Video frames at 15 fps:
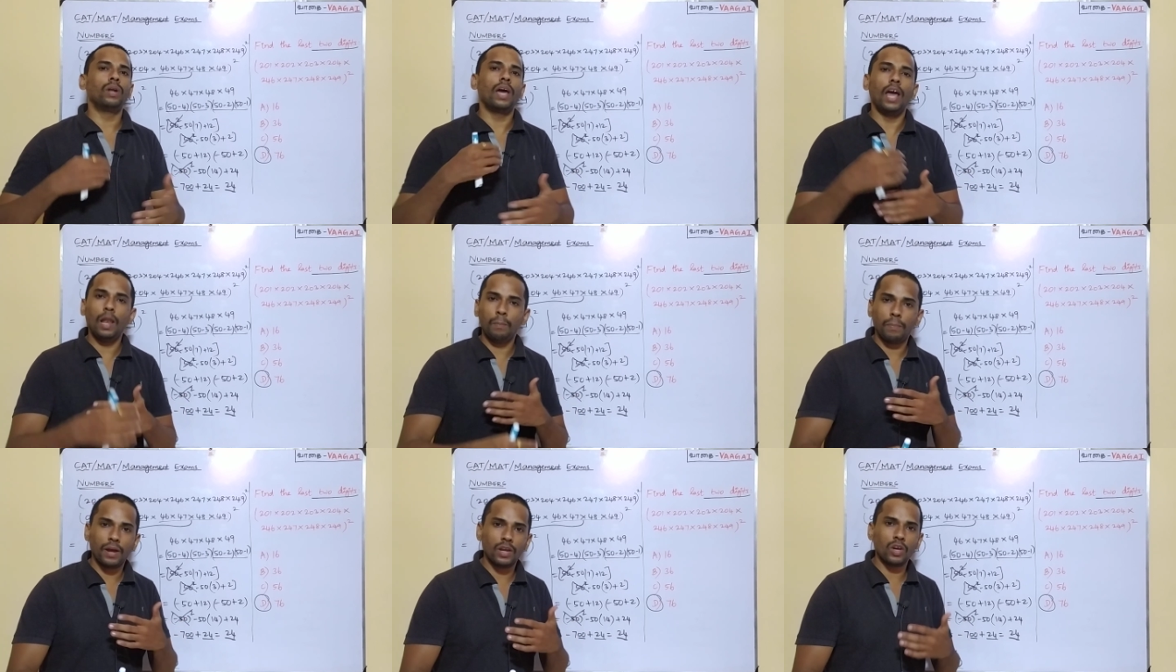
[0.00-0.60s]
would
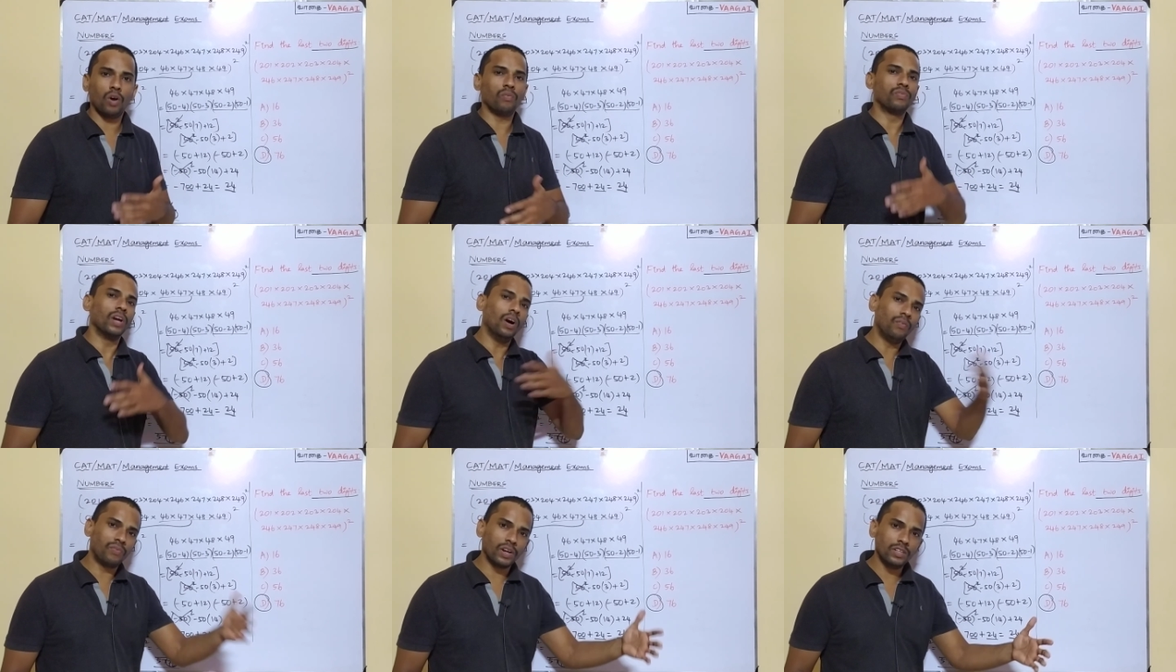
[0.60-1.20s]
help any of
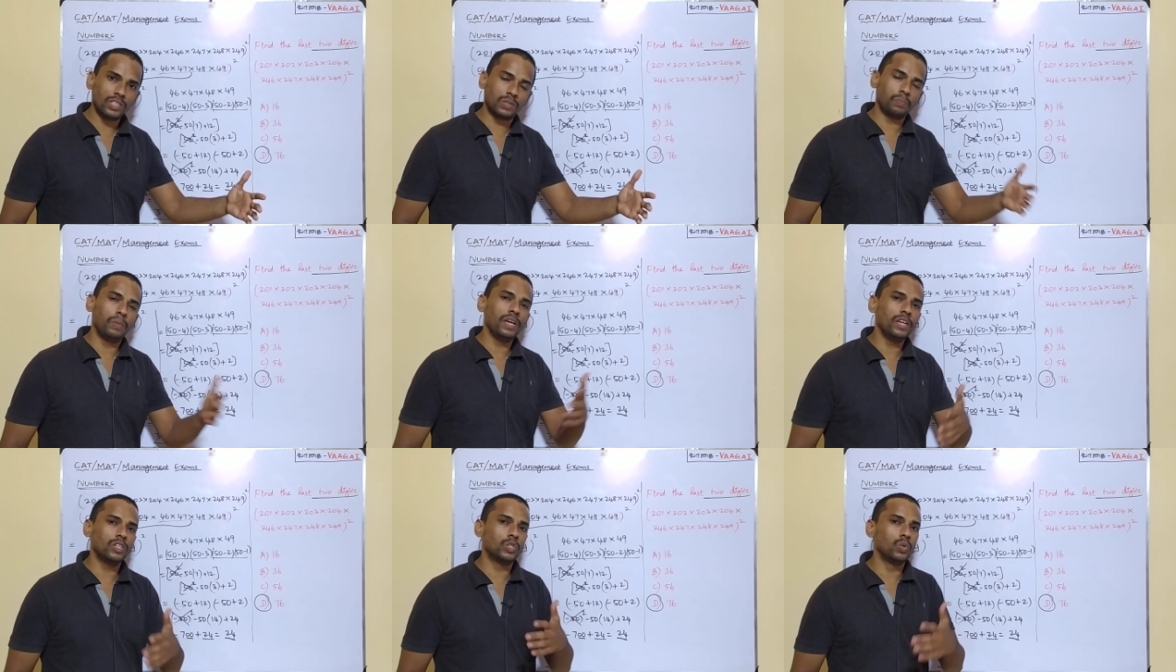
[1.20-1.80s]
your friends,
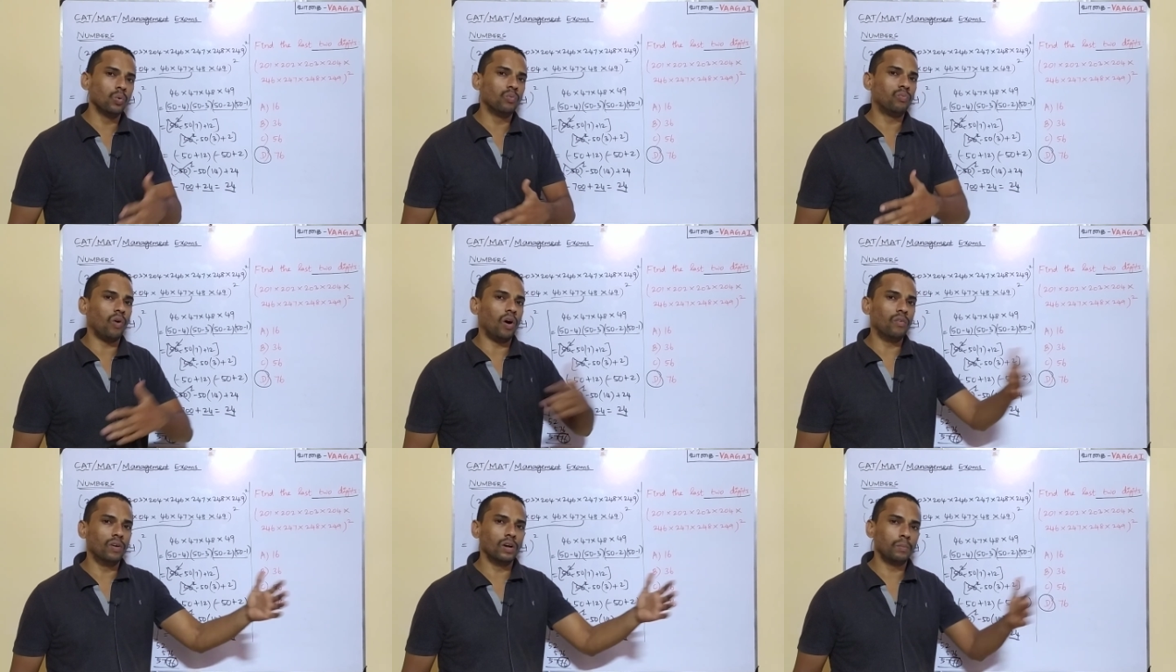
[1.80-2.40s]
please do
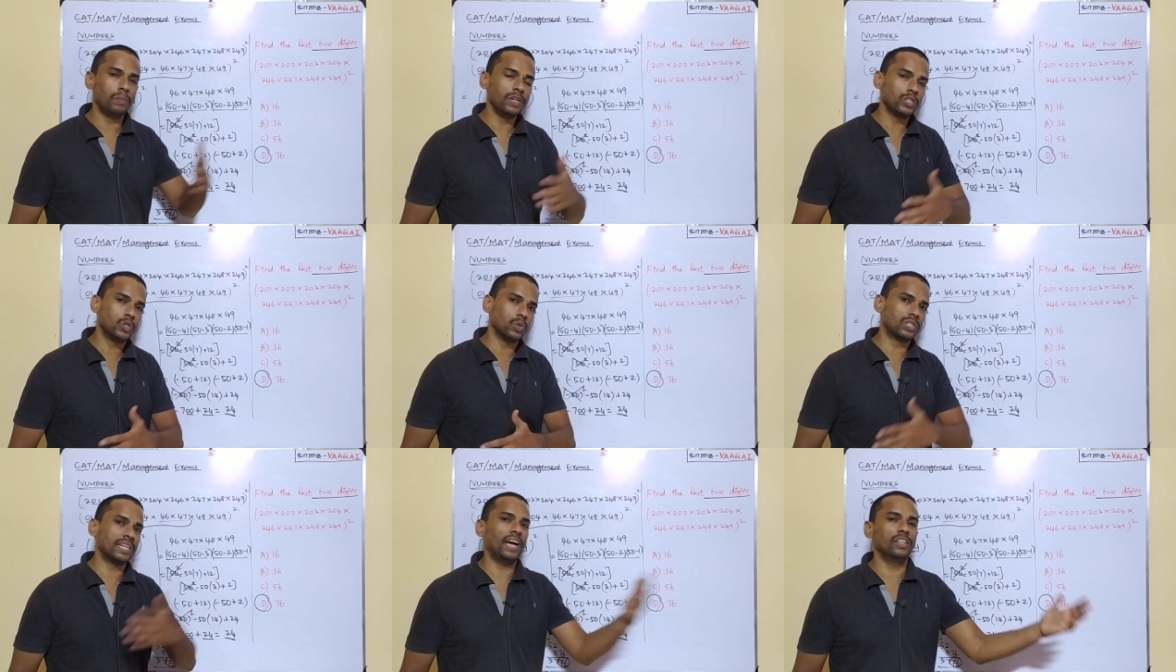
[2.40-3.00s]
forward. Please
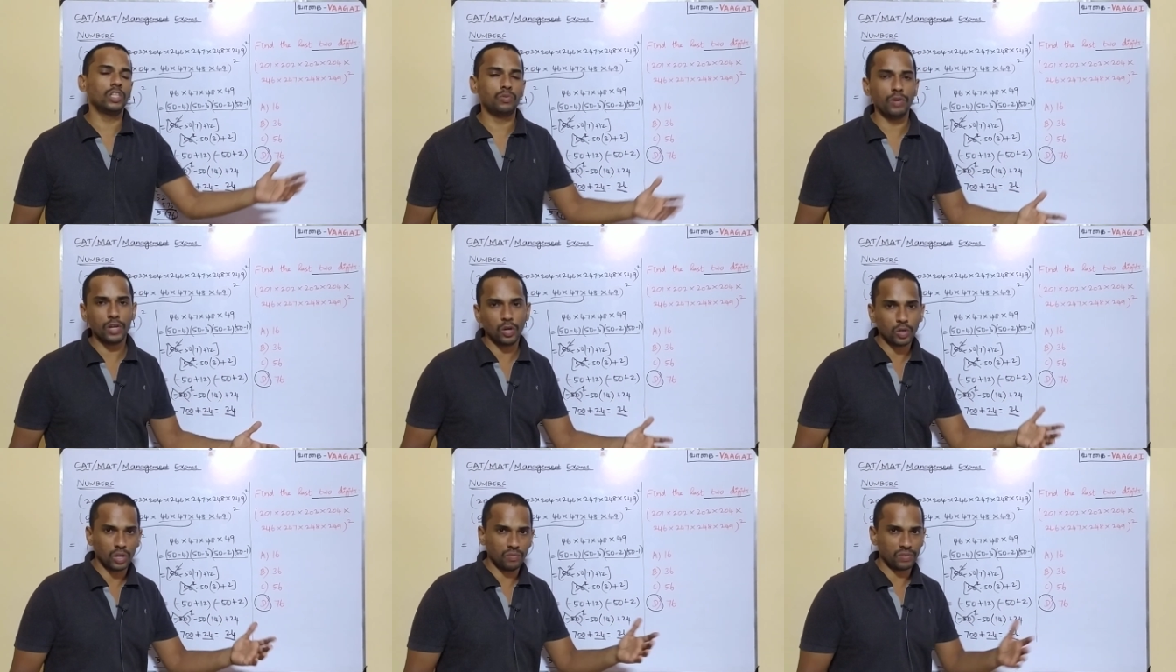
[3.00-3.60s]
do share this
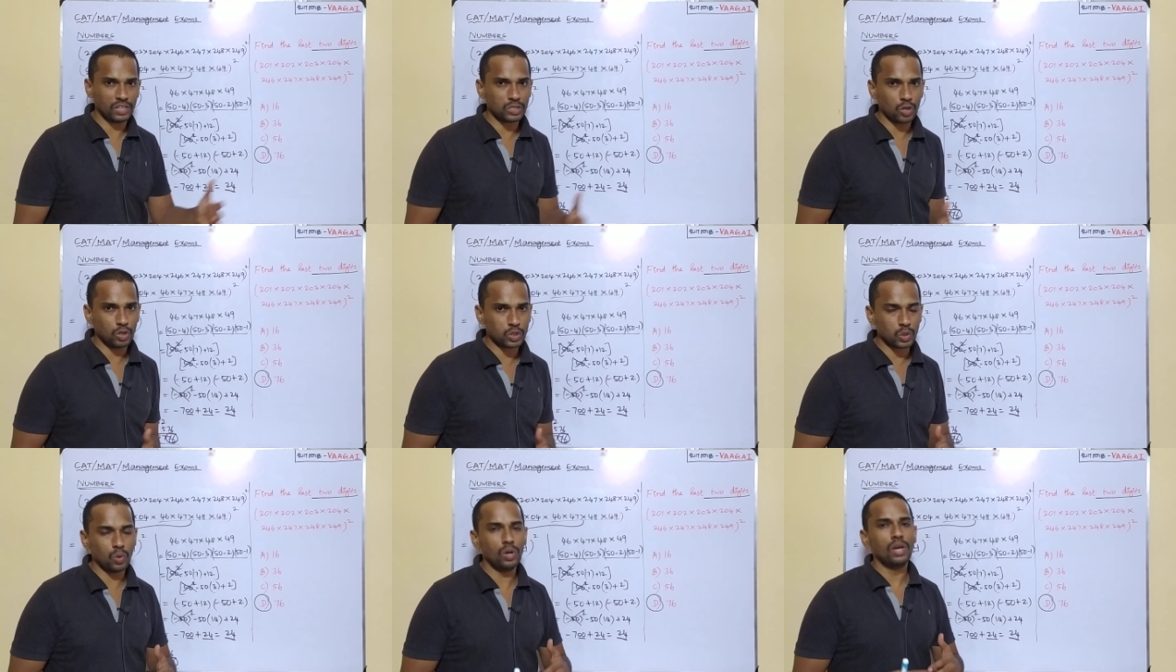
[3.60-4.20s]
video to your friends
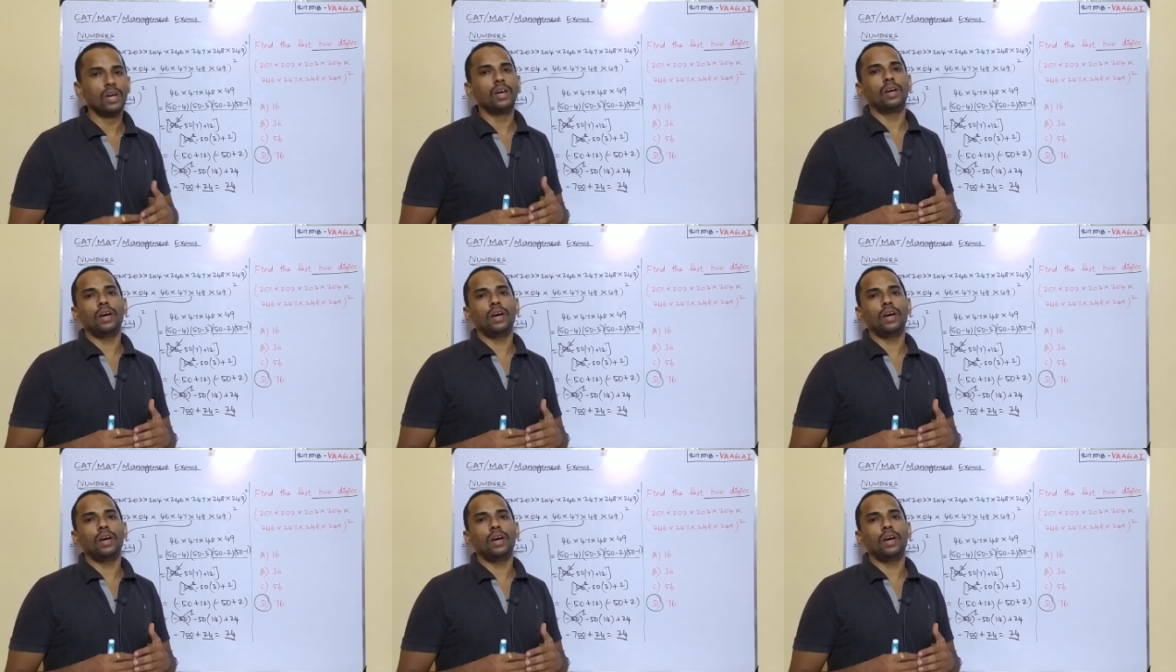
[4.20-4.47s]
also.